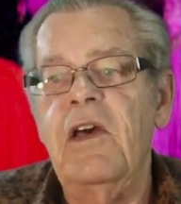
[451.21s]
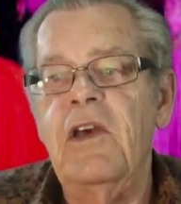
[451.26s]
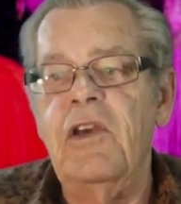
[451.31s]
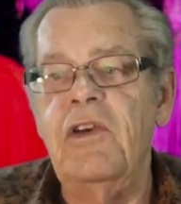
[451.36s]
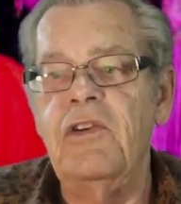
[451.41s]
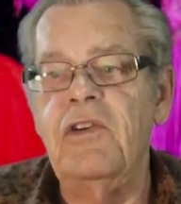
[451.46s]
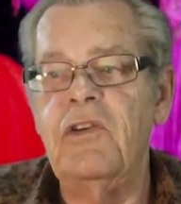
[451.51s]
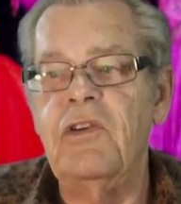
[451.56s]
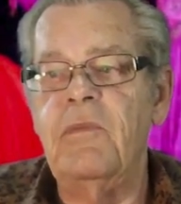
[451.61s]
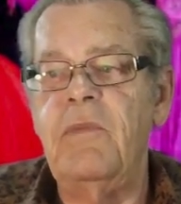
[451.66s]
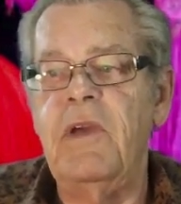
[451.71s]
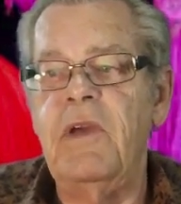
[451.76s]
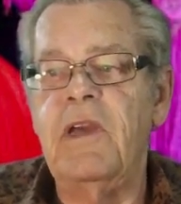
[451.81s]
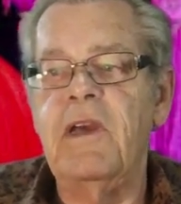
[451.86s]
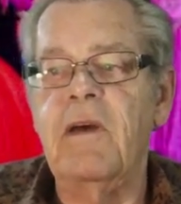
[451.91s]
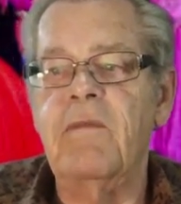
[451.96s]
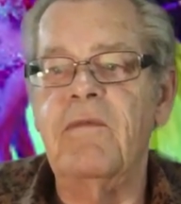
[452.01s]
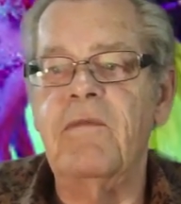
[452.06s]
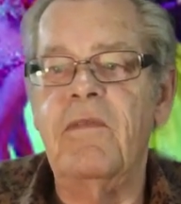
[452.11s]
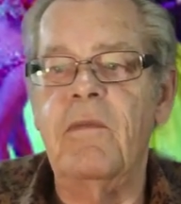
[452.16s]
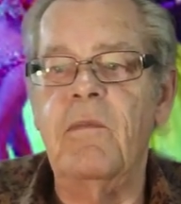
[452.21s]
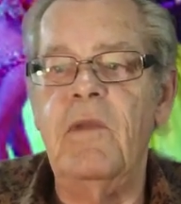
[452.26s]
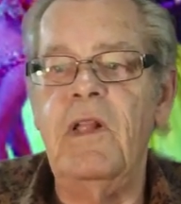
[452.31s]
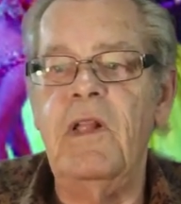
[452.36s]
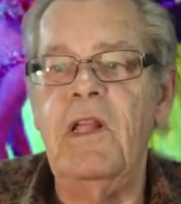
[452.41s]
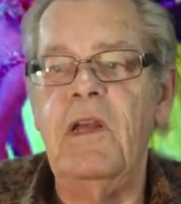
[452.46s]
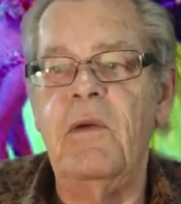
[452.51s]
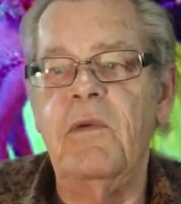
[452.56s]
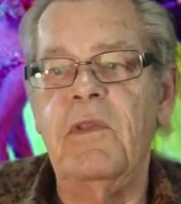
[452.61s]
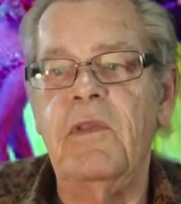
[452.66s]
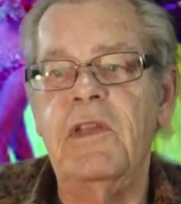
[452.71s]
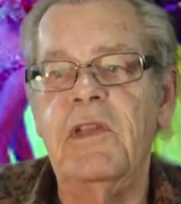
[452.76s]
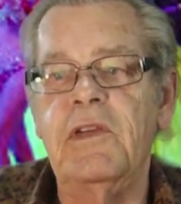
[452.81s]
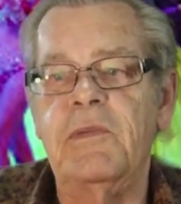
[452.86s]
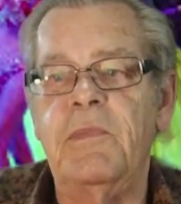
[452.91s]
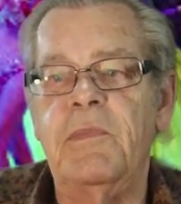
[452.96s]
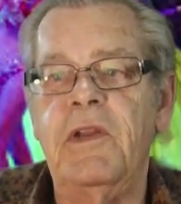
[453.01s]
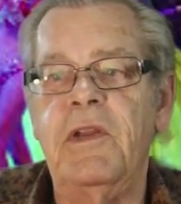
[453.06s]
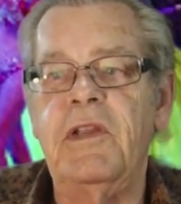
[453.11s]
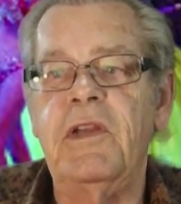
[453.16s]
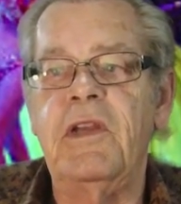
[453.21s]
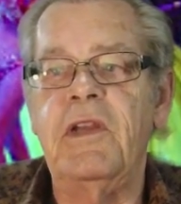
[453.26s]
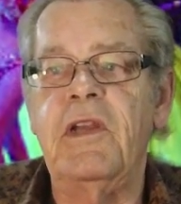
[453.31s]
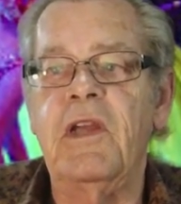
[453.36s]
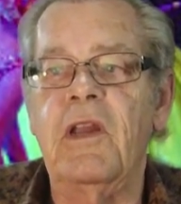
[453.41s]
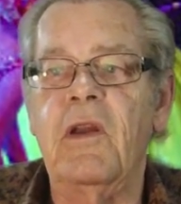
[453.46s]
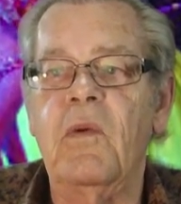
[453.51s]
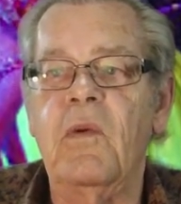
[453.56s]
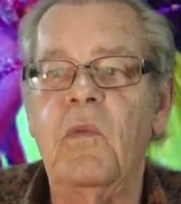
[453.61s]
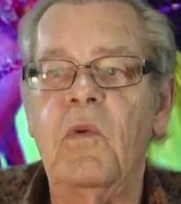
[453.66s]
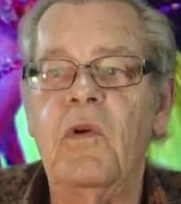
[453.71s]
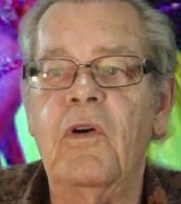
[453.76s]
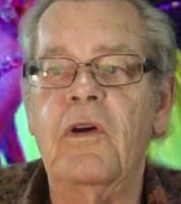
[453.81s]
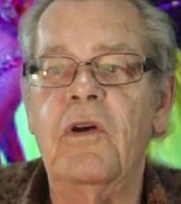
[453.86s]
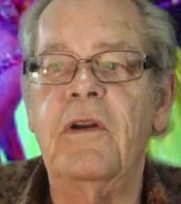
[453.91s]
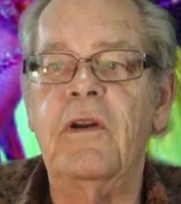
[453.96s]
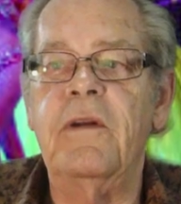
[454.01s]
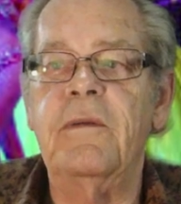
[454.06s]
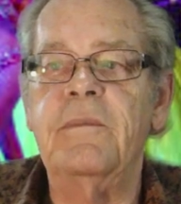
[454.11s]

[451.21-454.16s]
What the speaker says: you should become familiar with this particular word.